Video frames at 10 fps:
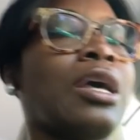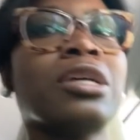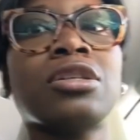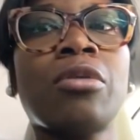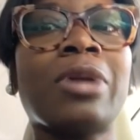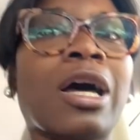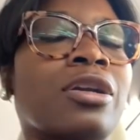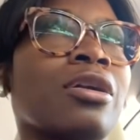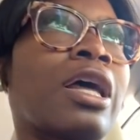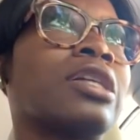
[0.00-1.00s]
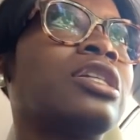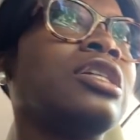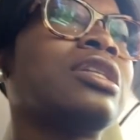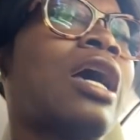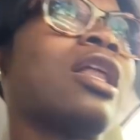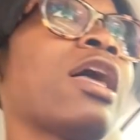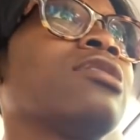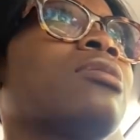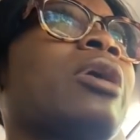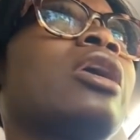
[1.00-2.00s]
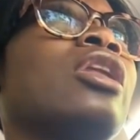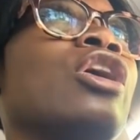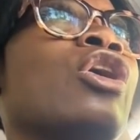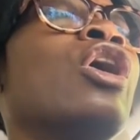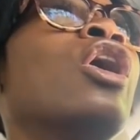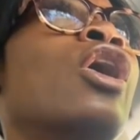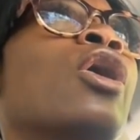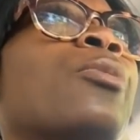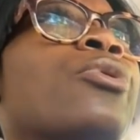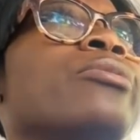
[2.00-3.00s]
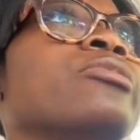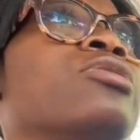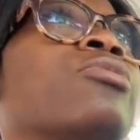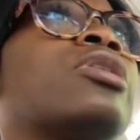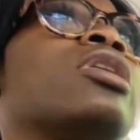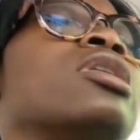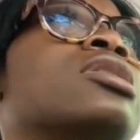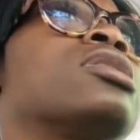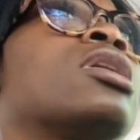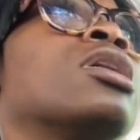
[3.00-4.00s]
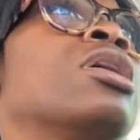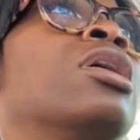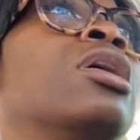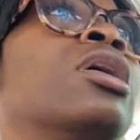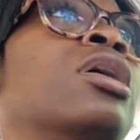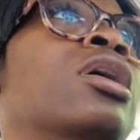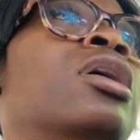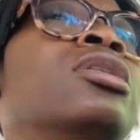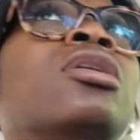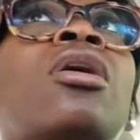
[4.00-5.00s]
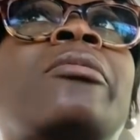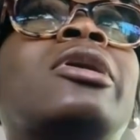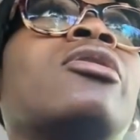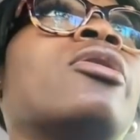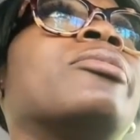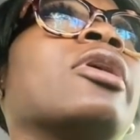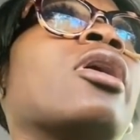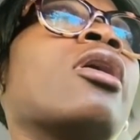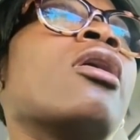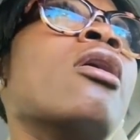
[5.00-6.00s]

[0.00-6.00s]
I guess I blocked her. Like she's not allowed to make any appointments with us. So I'm gonna go up there.